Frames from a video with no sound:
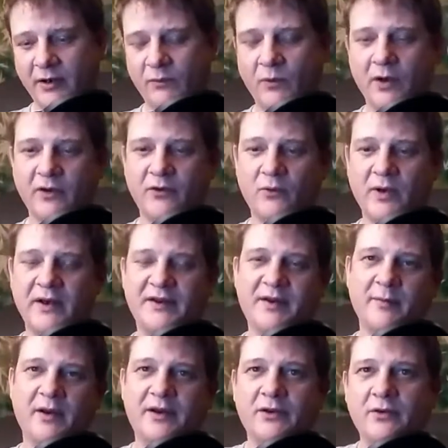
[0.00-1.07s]
And one of the ways
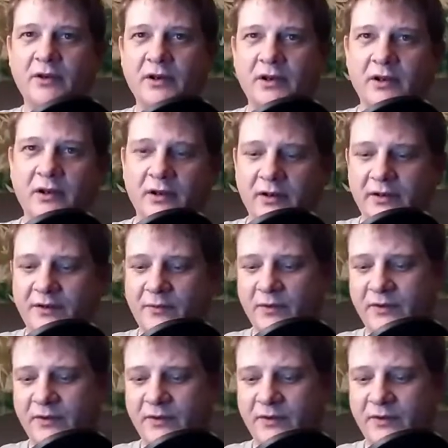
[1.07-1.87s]
they've been doing it is